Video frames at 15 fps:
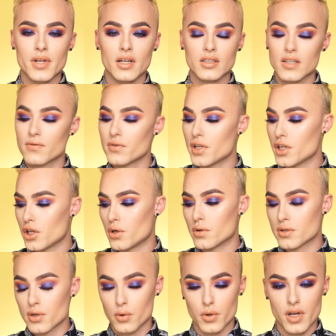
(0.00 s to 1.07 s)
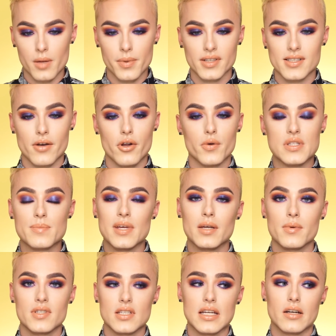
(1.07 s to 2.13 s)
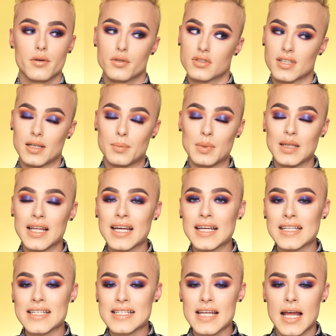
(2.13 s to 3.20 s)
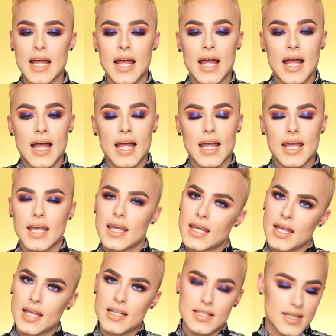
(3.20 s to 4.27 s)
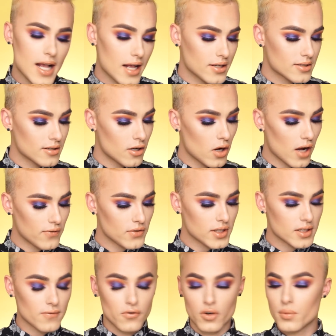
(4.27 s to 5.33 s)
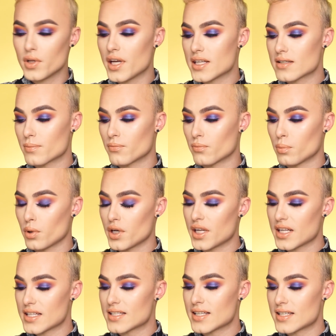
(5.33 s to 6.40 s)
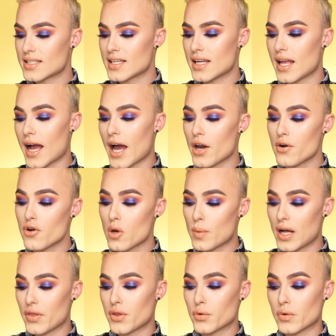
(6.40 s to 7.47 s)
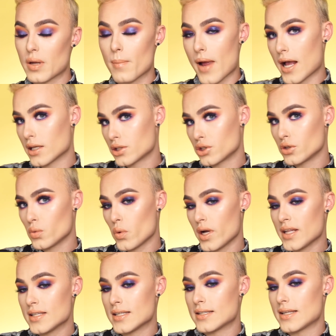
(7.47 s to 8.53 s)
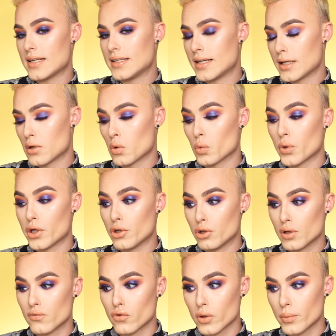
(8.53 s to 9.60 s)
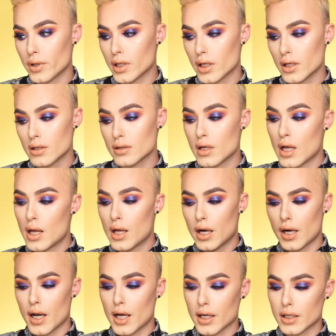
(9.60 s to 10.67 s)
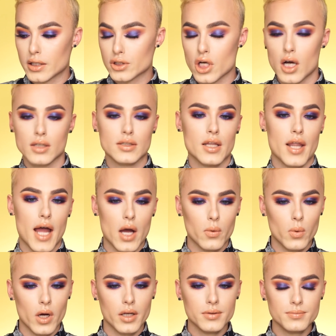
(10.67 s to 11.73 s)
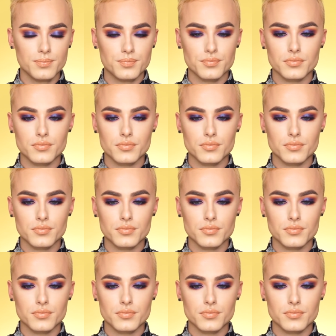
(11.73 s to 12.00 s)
I'll definitely use Huda because I know it's pigmented and it's gonna blend. And yeah, so I feel like the formula is pretty consistent. I don't know about the remastered one since I did redo the formula. I'm not gonna talk to that one.